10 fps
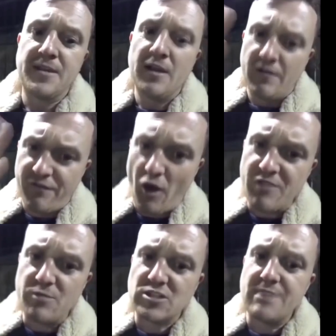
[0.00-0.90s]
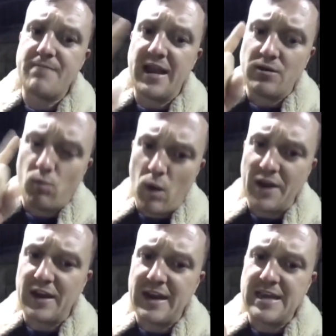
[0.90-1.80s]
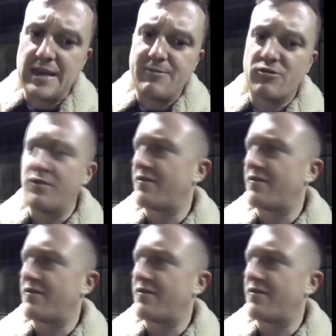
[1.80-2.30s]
5 Muslim men, 1 an illegal immigrant